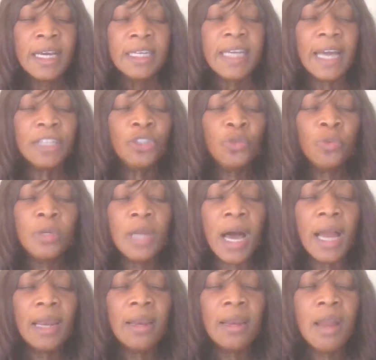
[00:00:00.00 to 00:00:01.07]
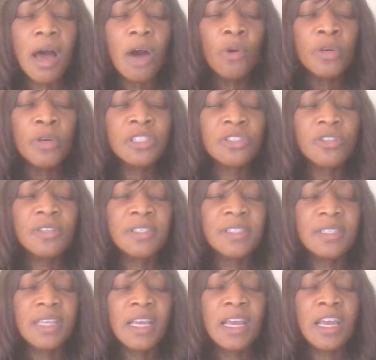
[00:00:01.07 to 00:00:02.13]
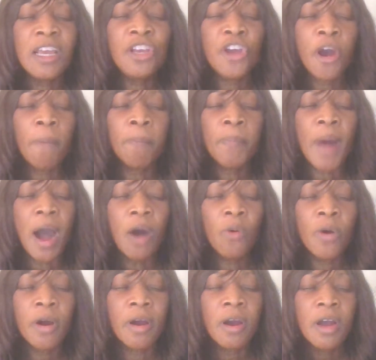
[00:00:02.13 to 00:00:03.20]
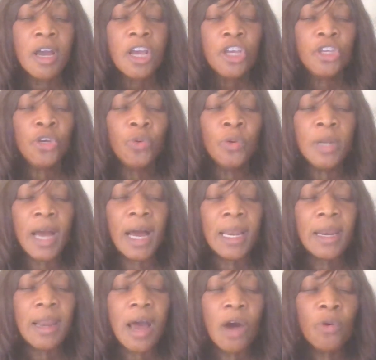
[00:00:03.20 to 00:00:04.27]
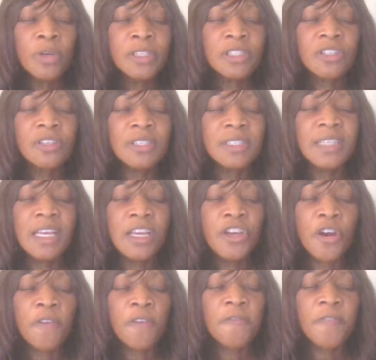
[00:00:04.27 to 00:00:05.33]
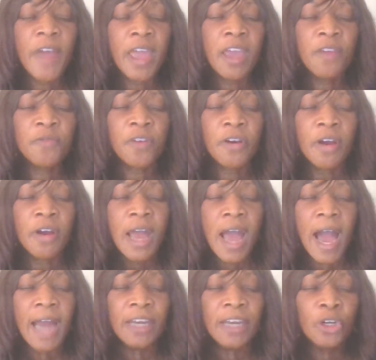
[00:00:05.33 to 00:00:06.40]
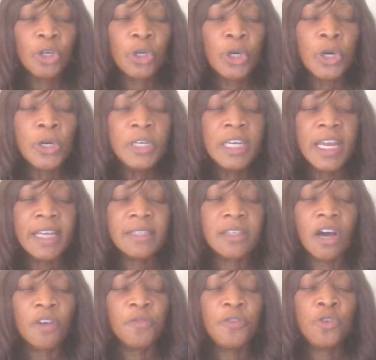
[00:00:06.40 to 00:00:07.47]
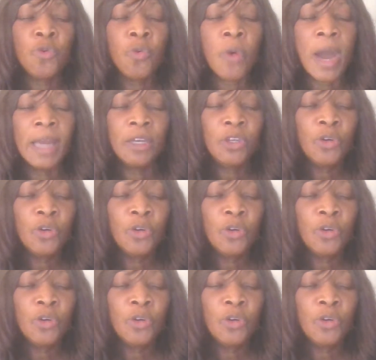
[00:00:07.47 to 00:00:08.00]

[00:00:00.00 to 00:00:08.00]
that you will allow us to see your power, you will allow us to see your favor and the goodness of you, and